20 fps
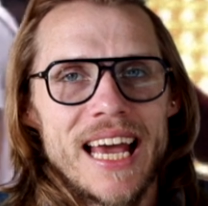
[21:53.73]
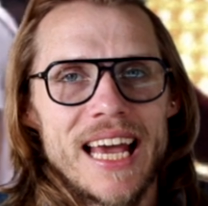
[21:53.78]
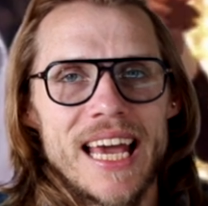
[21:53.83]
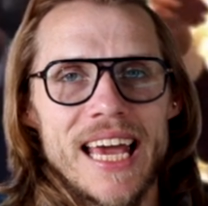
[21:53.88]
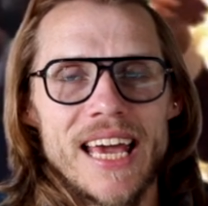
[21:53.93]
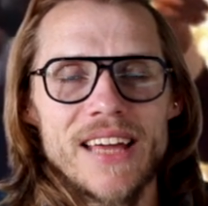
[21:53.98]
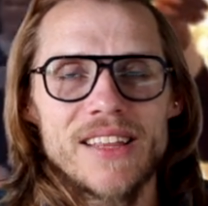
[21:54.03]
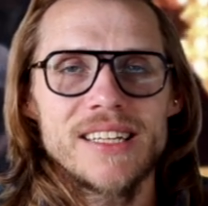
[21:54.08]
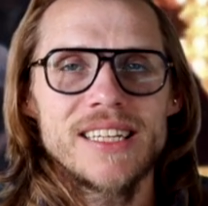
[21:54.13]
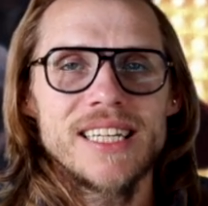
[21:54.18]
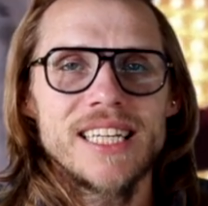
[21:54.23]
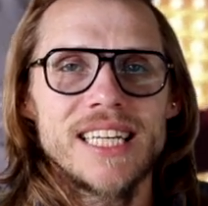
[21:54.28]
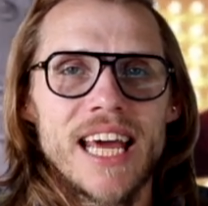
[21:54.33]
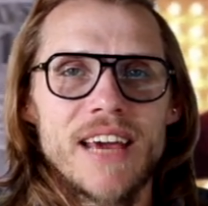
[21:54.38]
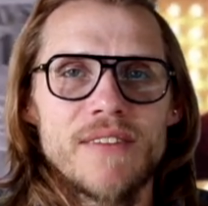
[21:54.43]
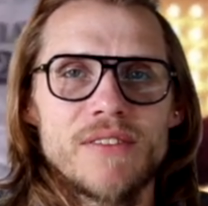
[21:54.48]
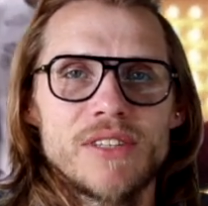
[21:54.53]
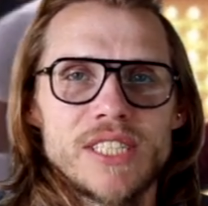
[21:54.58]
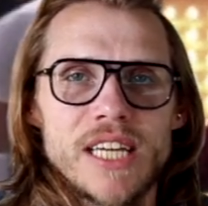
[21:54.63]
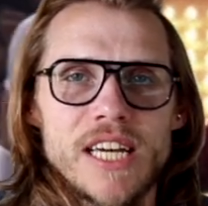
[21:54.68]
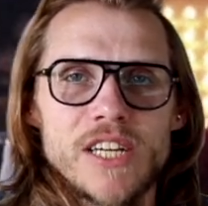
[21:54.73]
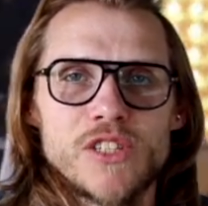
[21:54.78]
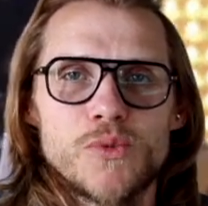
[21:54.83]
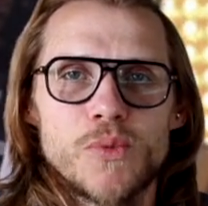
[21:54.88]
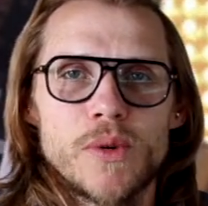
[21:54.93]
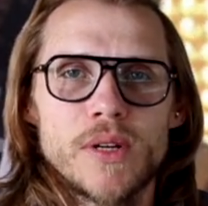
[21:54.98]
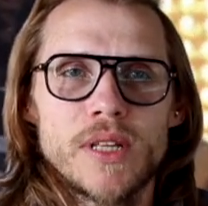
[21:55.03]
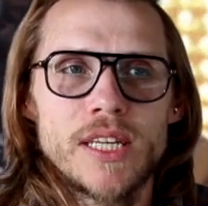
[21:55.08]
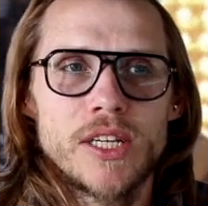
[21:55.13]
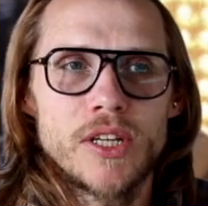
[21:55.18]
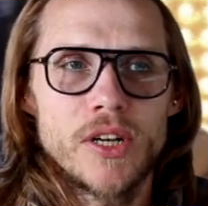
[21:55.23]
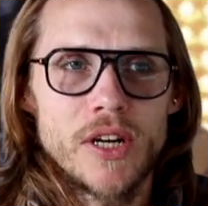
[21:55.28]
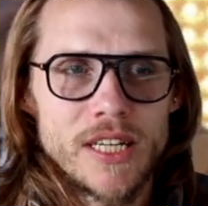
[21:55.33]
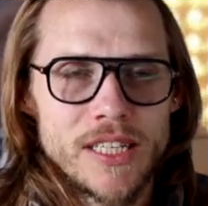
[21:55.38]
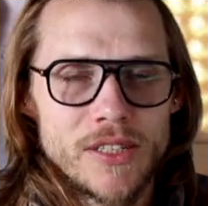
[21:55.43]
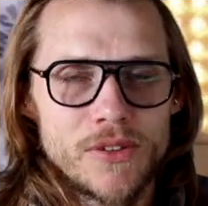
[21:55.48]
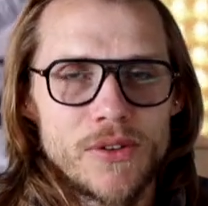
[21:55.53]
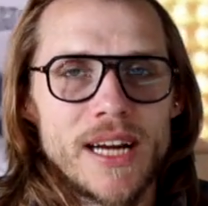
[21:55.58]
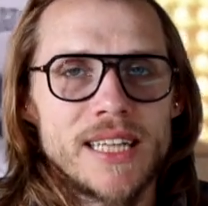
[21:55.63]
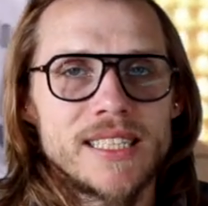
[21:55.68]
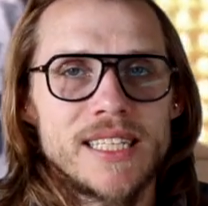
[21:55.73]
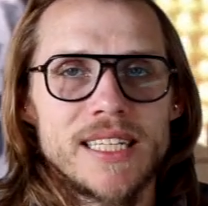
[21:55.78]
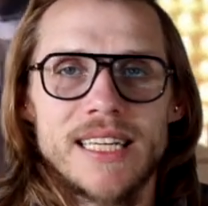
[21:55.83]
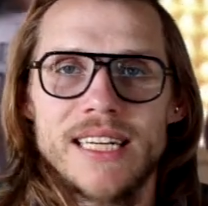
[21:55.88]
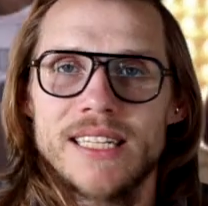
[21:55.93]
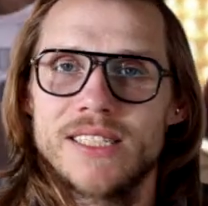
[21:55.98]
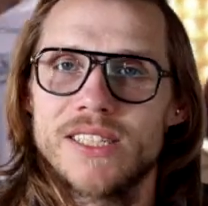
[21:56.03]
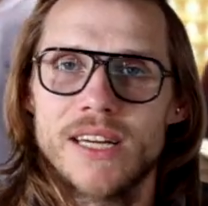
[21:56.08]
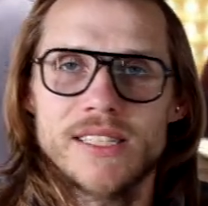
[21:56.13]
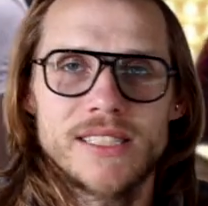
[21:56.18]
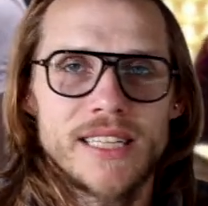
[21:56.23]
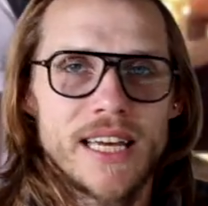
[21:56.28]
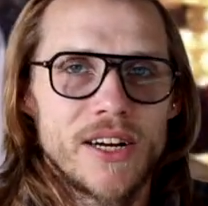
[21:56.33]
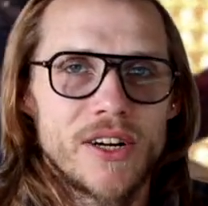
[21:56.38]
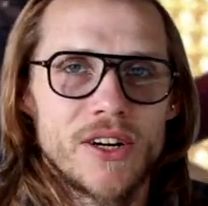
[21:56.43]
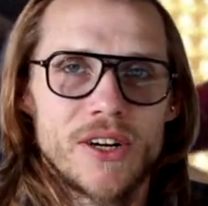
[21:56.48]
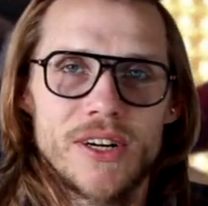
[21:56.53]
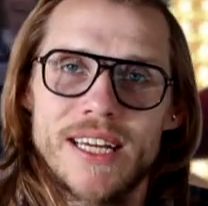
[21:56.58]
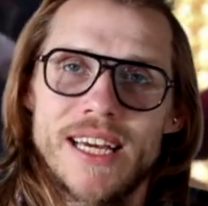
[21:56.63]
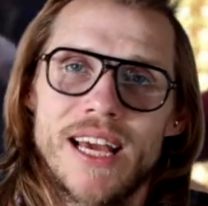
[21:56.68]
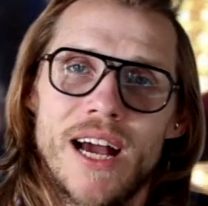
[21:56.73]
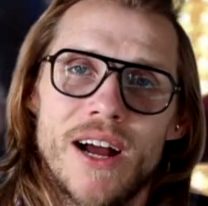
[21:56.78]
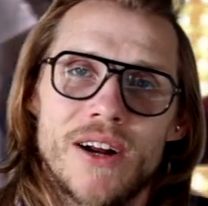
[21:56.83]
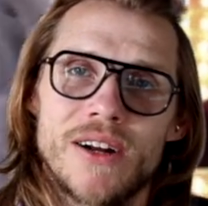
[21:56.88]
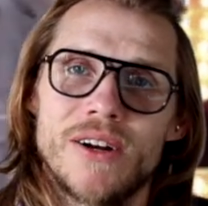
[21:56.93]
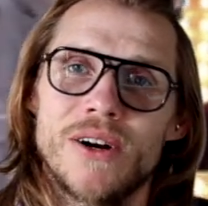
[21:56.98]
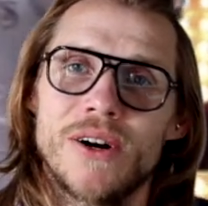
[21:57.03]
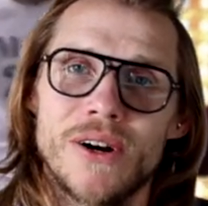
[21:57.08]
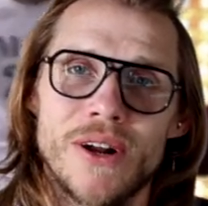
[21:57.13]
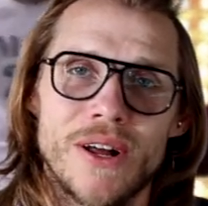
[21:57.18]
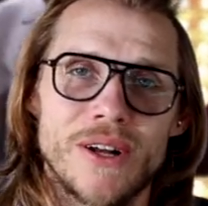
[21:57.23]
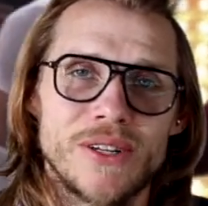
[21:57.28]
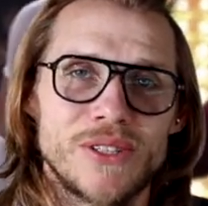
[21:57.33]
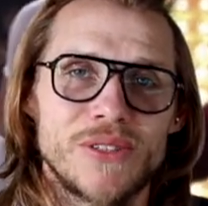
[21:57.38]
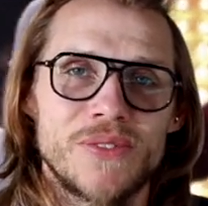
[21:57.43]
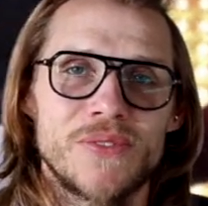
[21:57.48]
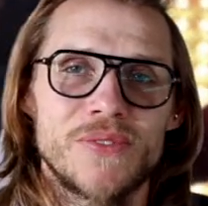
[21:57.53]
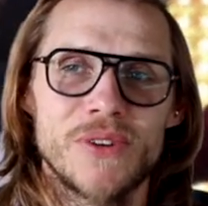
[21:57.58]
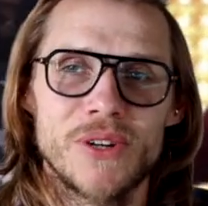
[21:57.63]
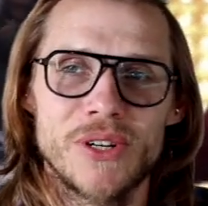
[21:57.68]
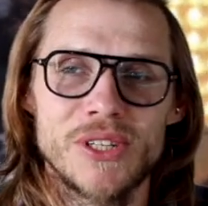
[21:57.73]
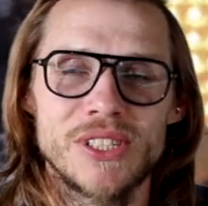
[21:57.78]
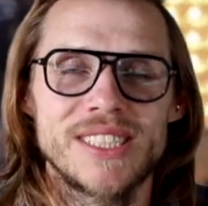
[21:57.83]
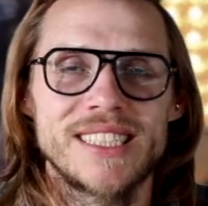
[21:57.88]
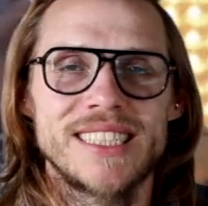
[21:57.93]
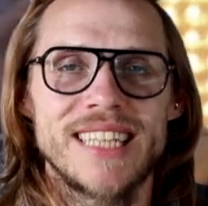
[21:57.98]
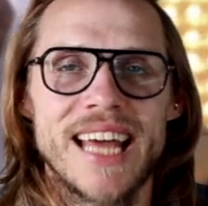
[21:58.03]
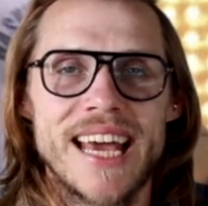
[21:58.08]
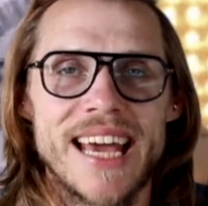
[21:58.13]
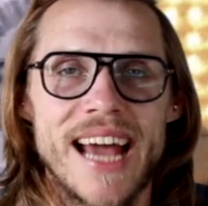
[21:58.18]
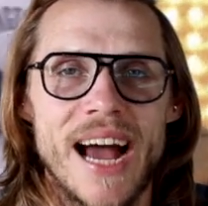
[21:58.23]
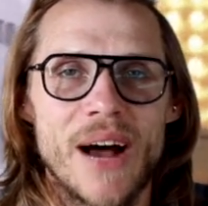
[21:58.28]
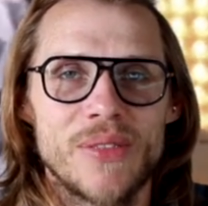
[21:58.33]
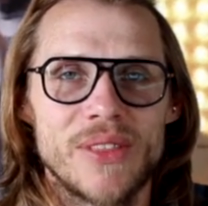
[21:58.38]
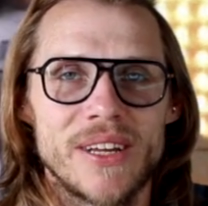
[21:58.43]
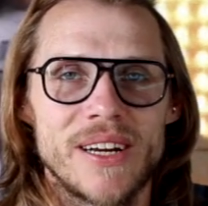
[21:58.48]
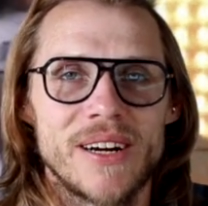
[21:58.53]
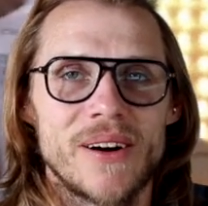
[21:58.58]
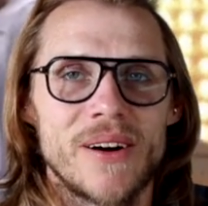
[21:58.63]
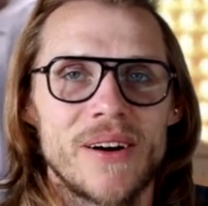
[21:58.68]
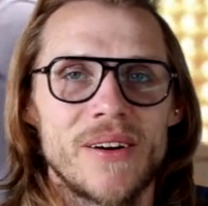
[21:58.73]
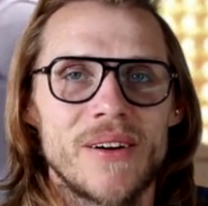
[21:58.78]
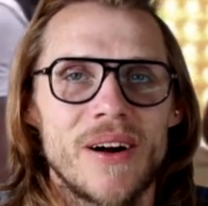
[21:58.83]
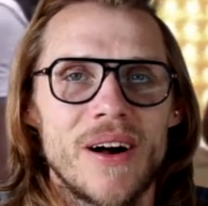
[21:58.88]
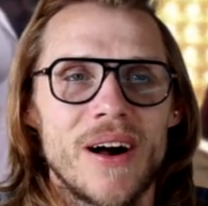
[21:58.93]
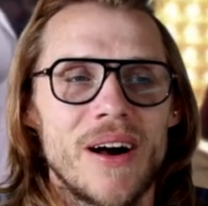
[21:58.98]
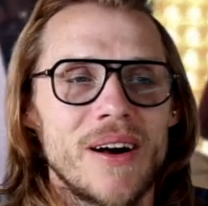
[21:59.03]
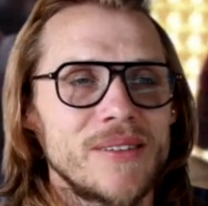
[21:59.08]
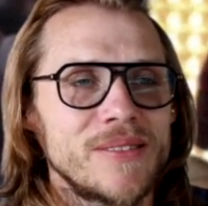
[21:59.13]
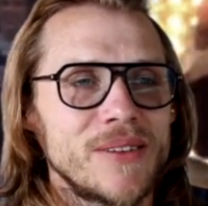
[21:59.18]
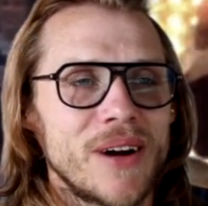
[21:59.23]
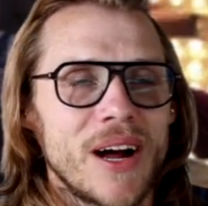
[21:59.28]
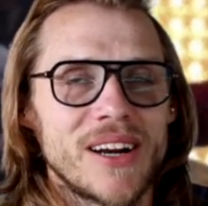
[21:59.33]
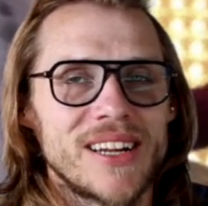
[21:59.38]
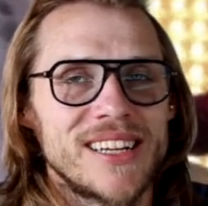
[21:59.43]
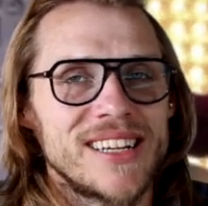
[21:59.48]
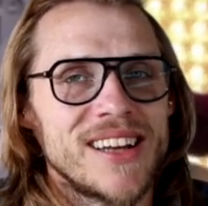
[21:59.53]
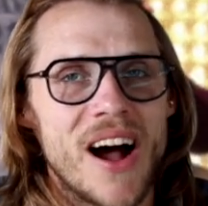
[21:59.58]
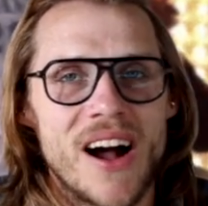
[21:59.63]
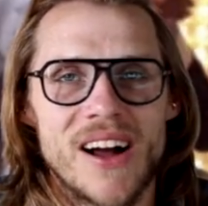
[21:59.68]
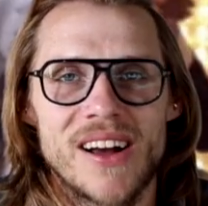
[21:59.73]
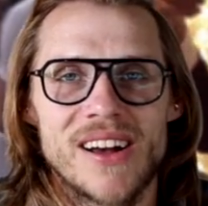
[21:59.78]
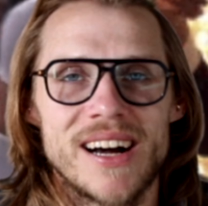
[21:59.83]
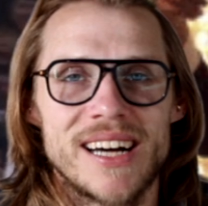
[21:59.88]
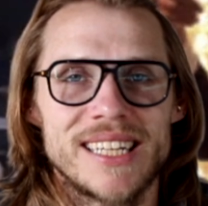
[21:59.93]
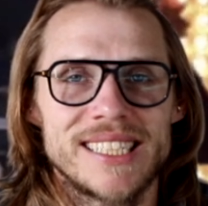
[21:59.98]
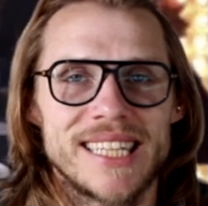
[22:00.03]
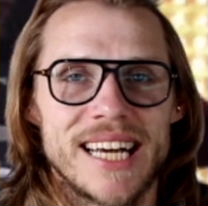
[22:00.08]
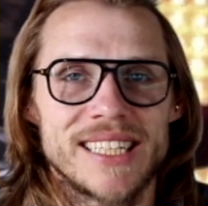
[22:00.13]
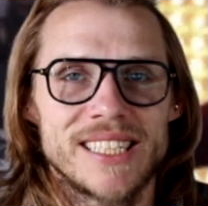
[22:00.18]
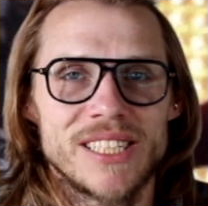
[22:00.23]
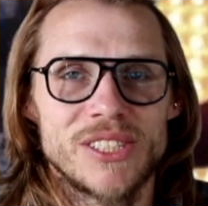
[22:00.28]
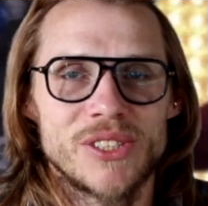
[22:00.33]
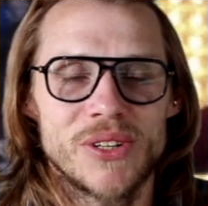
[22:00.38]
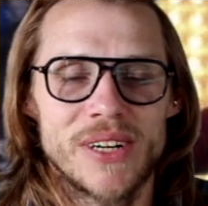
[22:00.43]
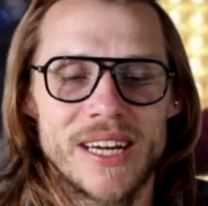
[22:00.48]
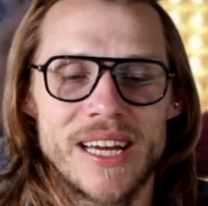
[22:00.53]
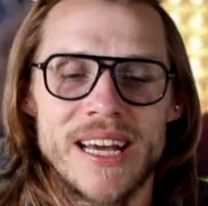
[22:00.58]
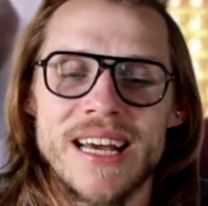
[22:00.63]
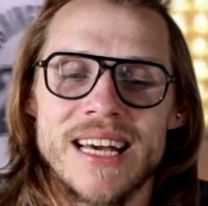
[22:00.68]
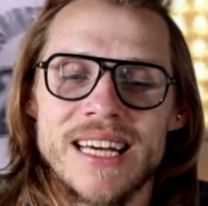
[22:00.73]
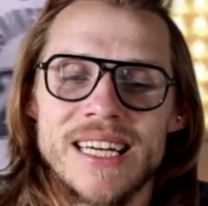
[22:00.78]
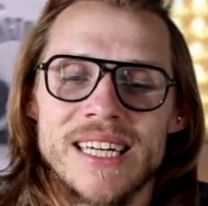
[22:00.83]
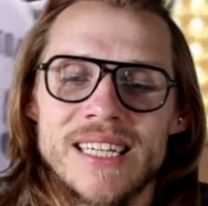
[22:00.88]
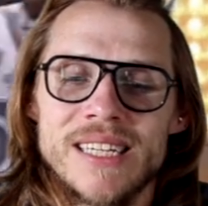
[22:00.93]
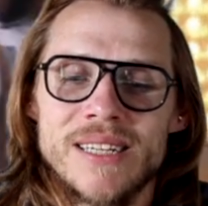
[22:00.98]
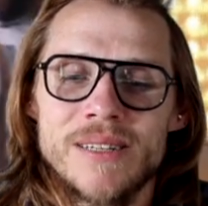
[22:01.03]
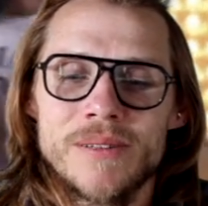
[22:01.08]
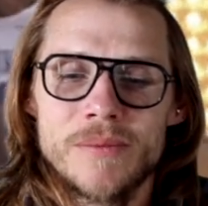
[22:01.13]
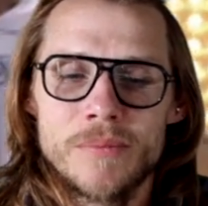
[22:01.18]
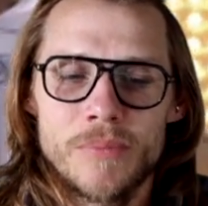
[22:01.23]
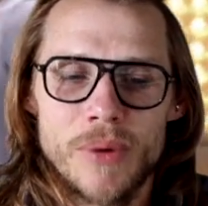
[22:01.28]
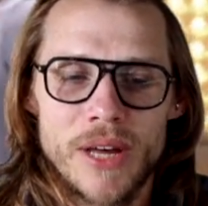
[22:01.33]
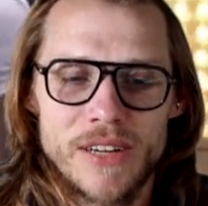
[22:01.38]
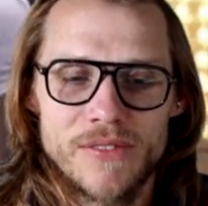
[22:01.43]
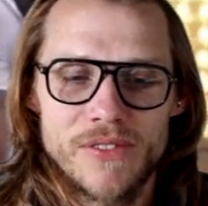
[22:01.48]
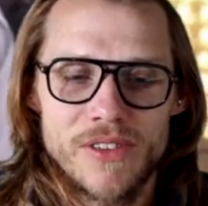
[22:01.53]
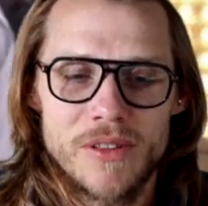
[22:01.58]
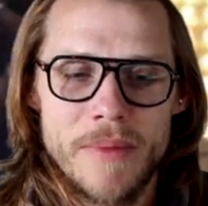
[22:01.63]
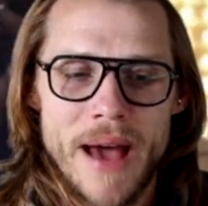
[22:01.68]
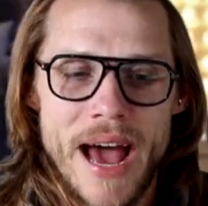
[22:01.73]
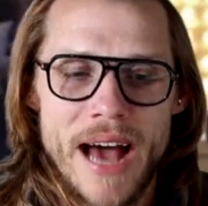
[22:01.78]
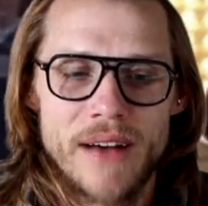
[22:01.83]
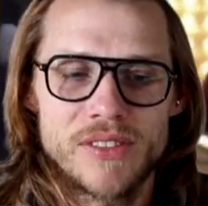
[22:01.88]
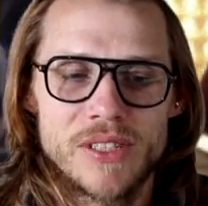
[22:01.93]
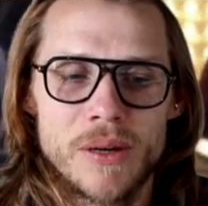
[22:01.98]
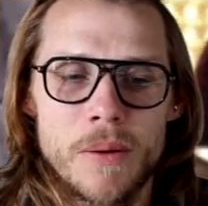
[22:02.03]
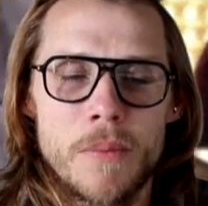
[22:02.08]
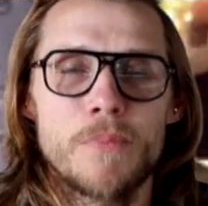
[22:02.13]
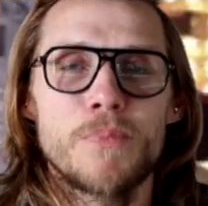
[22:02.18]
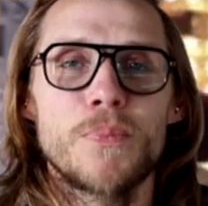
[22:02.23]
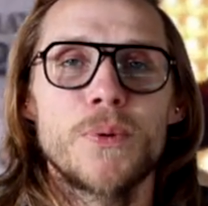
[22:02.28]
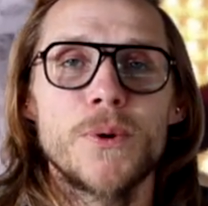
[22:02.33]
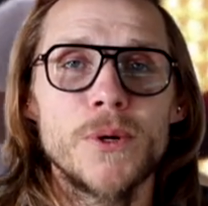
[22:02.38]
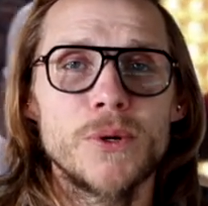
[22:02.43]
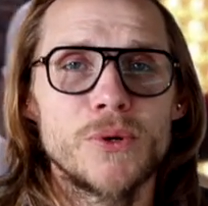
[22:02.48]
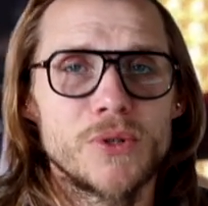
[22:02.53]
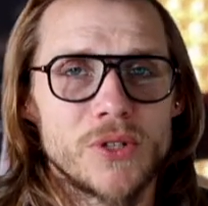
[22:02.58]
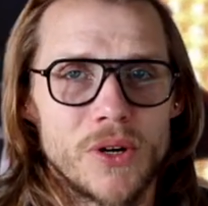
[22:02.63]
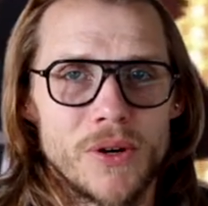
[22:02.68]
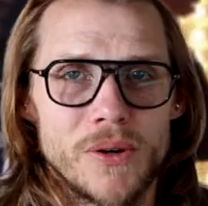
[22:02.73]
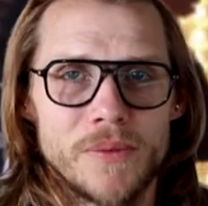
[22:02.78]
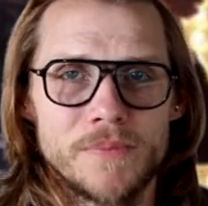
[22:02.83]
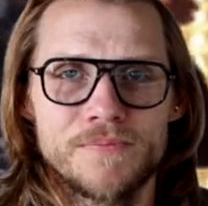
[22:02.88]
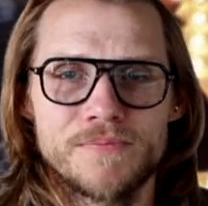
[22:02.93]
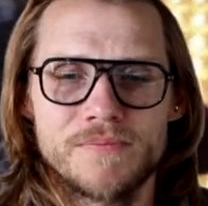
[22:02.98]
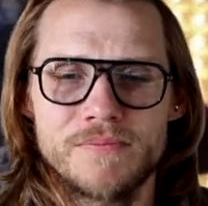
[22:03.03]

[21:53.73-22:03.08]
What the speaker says: Anthony Davis is really good. Granted, he does get hurt. He got hurt on his first day out there on a non-contact injury playing for the Mavs. Brutal.